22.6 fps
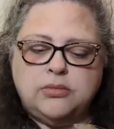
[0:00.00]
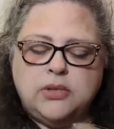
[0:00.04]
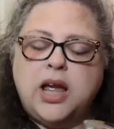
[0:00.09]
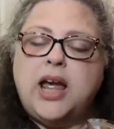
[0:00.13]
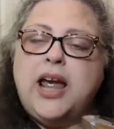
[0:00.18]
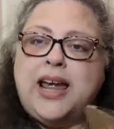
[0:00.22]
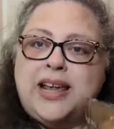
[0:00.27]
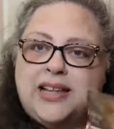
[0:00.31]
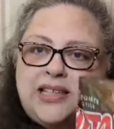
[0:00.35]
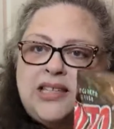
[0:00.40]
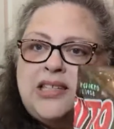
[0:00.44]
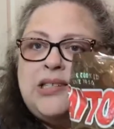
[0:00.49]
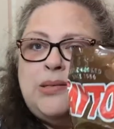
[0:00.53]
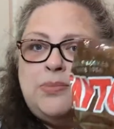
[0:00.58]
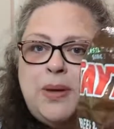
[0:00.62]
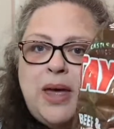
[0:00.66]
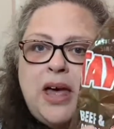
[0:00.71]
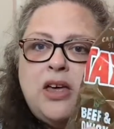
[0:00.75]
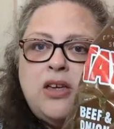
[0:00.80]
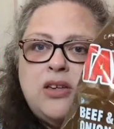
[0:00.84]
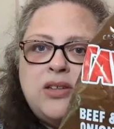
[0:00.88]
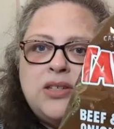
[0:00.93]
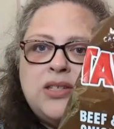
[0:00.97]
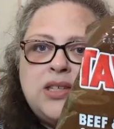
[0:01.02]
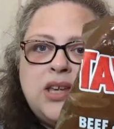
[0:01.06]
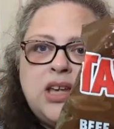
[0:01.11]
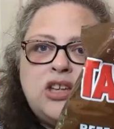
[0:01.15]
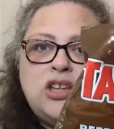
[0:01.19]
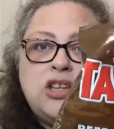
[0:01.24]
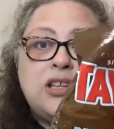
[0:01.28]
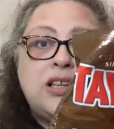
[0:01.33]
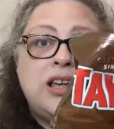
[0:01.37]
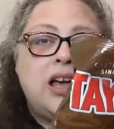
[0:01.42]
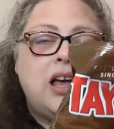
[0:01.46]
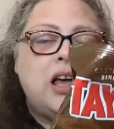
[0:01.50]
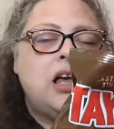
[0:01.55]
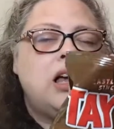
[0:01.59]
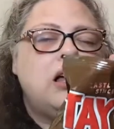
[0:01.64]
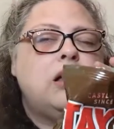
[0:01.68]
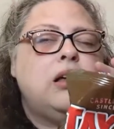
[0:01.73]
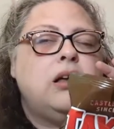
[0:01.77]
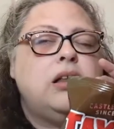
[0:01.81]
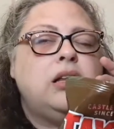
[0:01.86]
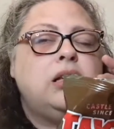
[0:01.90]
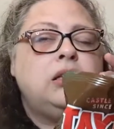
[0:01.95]
It smells
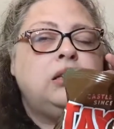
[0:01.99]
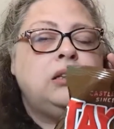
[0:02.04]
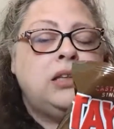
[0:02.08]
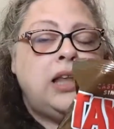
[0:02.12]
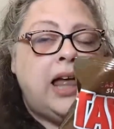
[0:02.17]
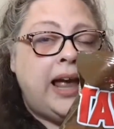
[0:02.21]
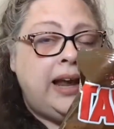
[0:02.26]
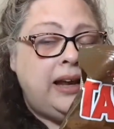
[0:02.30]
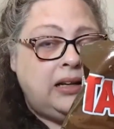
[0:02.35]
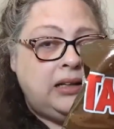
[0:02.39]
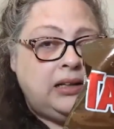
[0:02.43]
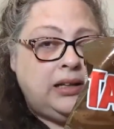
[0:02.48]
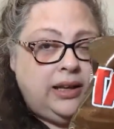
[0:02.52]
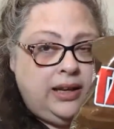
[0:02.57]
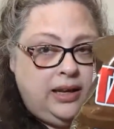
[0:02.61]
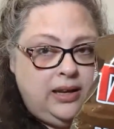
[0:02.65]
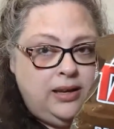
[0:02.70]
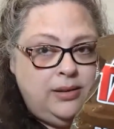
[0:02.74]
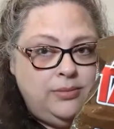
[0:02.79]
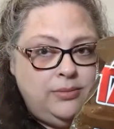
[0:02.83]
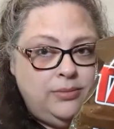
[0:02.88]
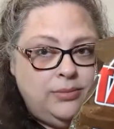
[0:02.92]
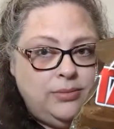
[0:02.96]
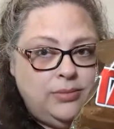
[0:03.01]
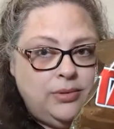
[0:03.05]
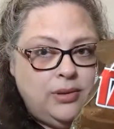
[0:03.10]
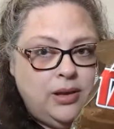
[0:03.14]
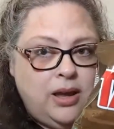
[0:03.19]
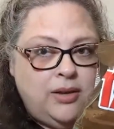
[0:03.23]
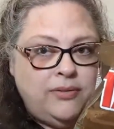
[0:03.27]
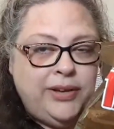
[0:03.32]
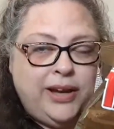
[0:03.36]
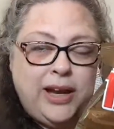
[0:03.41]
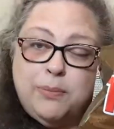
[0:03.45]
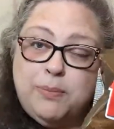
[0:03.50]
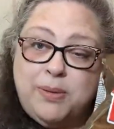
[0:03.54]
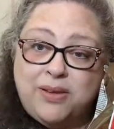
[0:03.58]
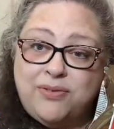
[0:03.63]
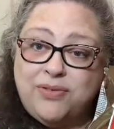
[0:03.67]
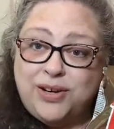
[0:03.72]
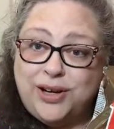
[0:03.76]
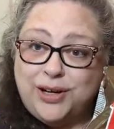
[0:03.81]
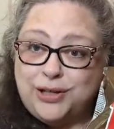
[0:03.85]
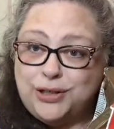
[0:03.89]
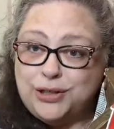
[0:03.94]
lightly of like a beef
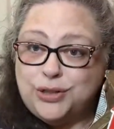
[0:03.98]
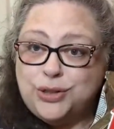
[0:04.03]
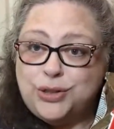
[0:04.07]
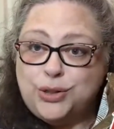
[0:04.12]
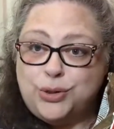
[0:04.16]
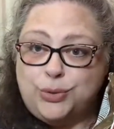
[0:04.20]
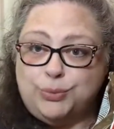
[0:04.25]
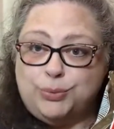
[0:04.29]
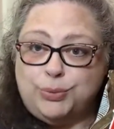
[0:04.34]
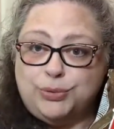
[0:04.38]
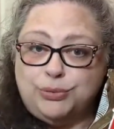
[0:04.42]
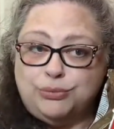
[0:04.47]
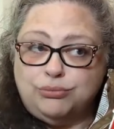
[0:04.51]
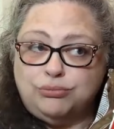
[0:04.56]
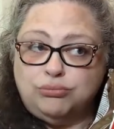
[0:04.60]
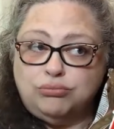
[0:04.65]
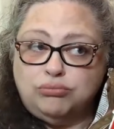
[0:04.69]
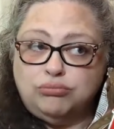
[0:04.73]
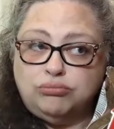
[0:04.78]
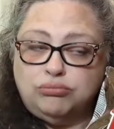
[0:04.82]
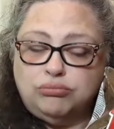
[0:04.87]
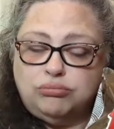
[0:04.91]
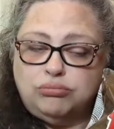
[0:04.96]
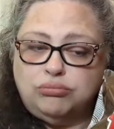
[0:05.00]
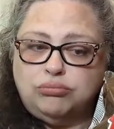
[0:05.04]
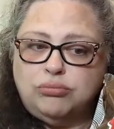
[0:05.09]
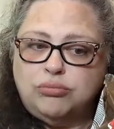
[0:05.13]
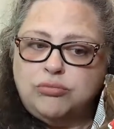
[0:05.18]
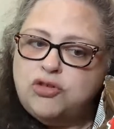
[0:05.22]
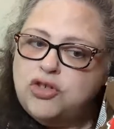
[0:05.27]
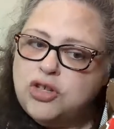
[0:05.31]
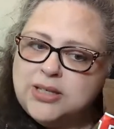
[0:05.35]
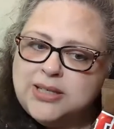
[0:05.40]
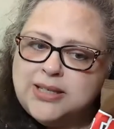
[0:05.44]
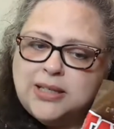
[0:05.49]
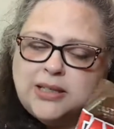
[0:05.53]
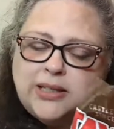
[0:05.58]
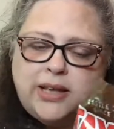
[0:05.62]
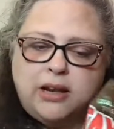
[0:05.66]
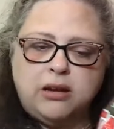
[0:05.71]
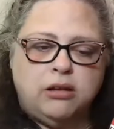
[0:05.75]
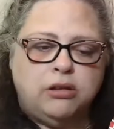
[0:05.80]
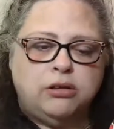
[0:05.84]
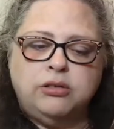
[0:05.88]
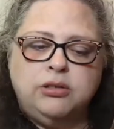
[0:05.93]
and onion soup. Just a
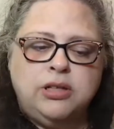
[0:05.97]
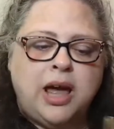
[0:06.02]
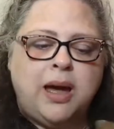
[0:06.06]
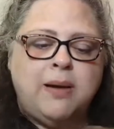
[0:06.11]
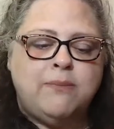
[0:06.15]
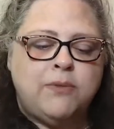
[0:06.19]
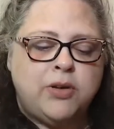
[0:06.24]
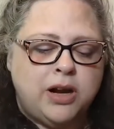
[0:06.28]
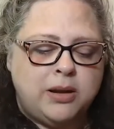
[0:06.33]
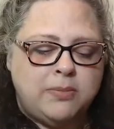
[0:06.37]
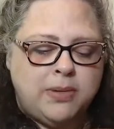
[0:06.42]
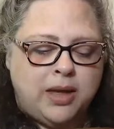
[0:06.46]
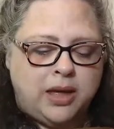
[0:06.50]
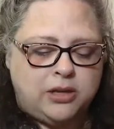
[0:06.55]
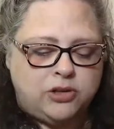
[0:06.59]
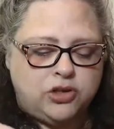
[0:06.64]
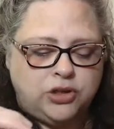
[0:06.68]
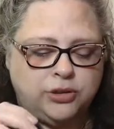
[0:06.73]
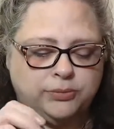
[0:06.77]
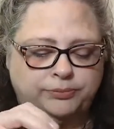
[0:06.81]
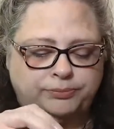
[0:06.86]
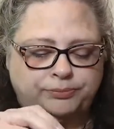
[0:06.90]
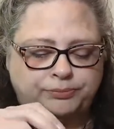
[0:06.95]
little, not very much.